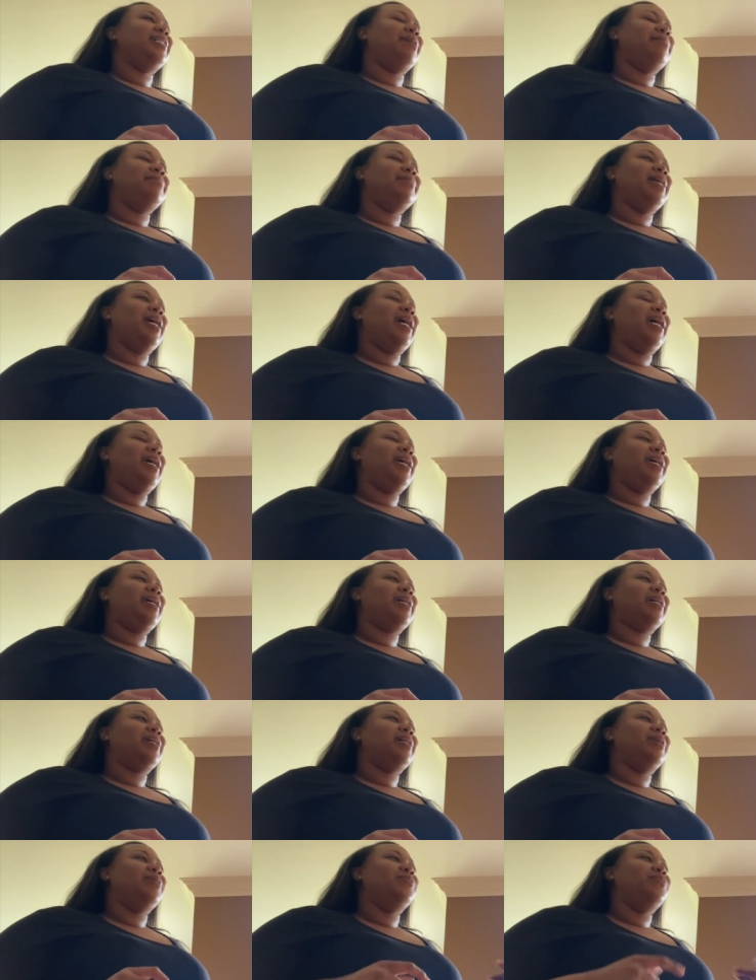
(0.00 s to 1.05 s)
I'm
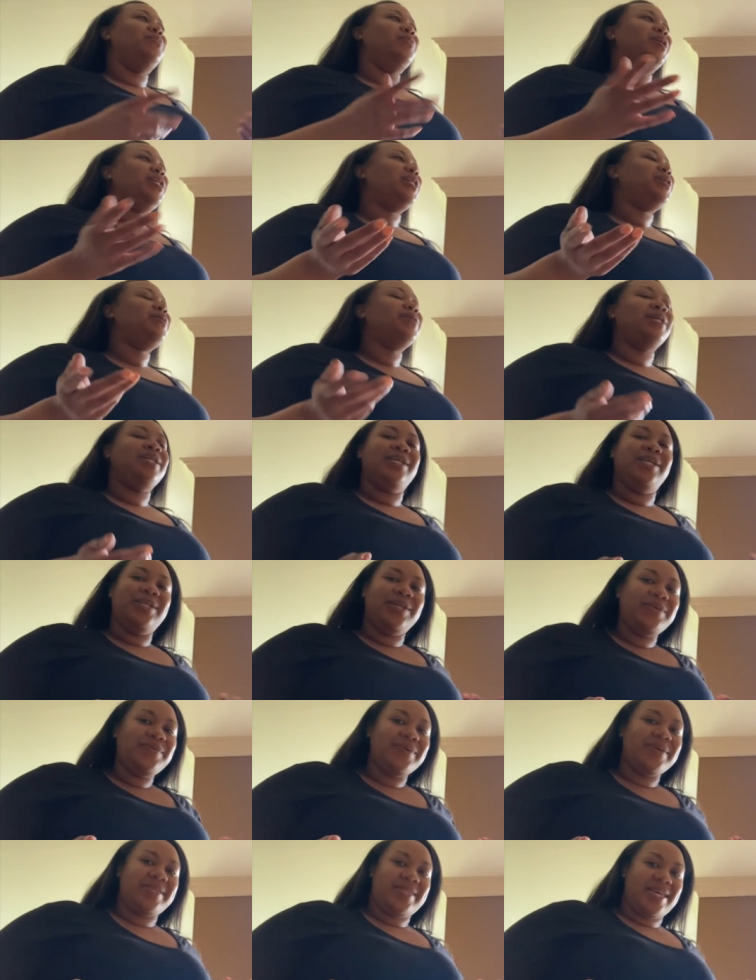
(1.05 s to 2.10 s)
like, what are you gonna do with